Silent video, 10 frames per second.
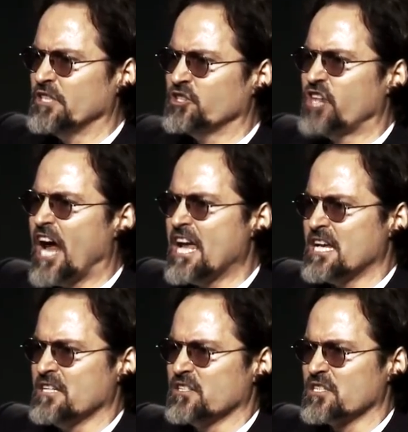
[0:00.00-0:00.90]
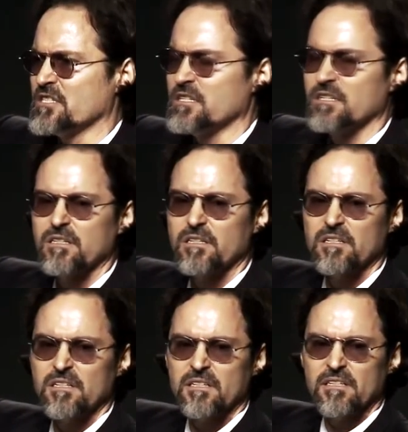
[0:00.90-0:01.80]
in chains
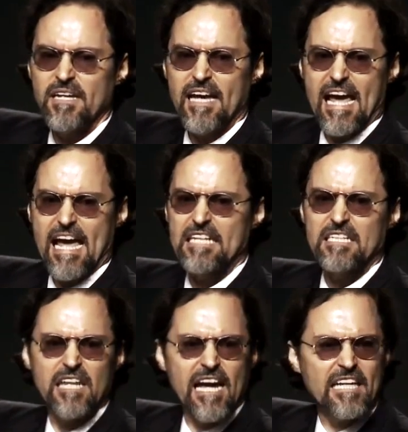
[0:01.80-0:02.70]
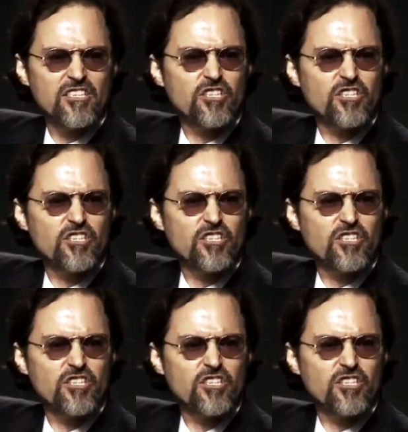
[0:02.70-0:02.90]
and